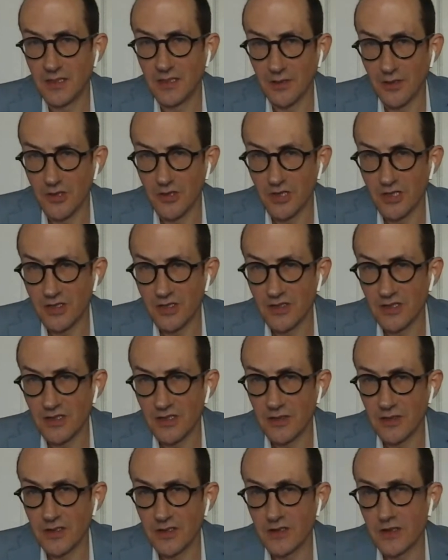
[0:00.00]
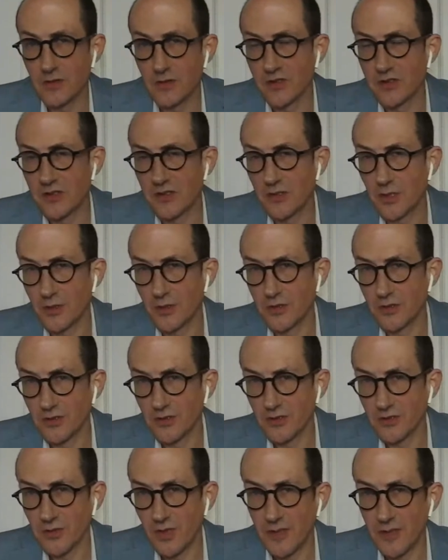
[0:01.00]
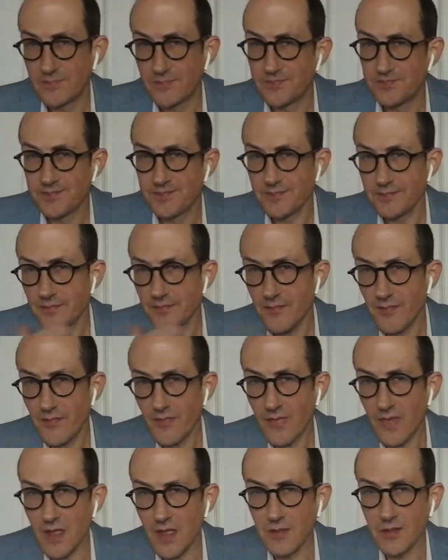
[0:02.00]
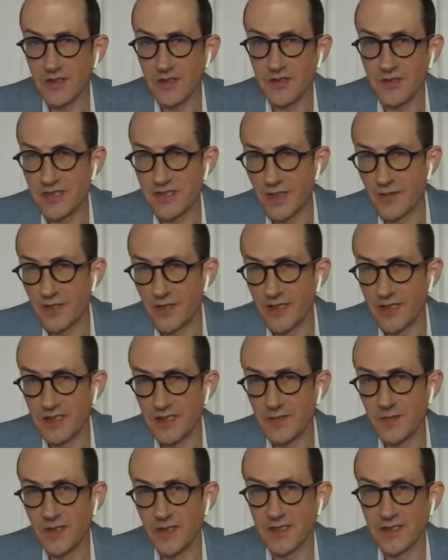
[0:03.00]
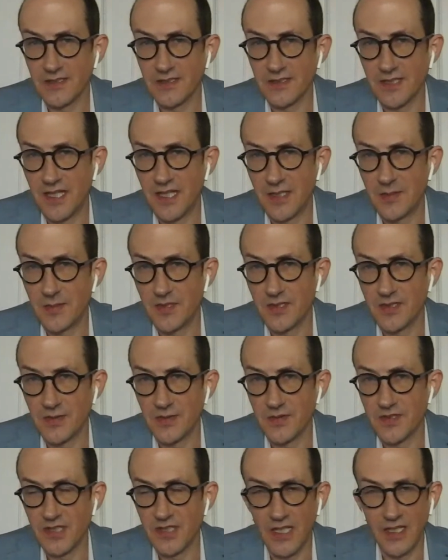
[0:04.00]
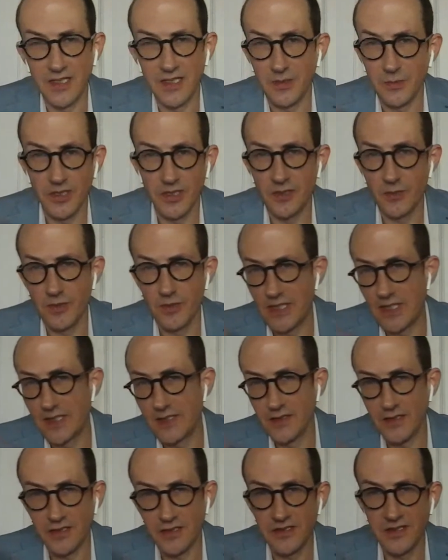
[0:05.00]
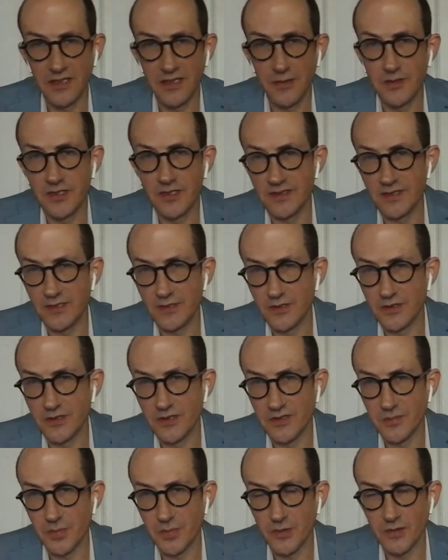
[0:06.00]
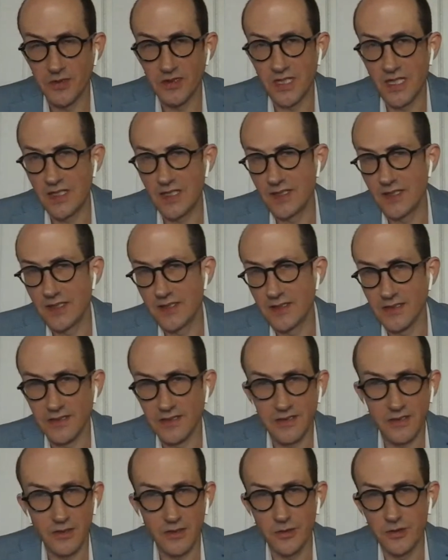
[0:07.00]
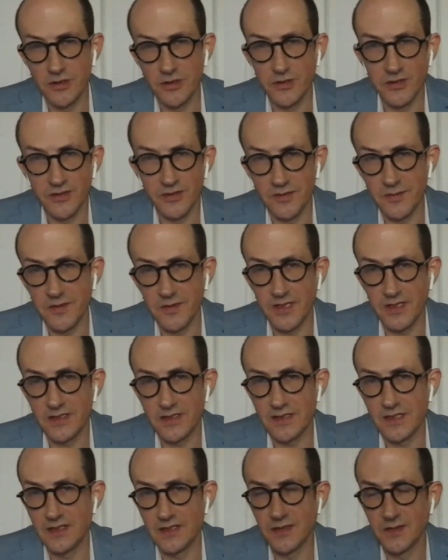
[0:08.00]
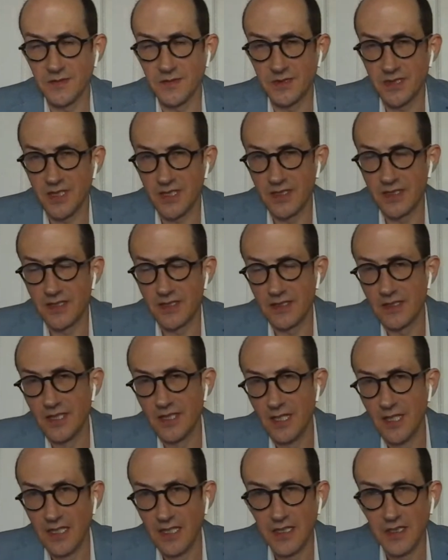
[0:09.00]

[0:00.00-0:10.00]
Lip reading: diligence and there is no disclosures, right? Because everything is fixed in time as of signing. We're not continuing the diligence post signing, and the disclosures are fixed as of signing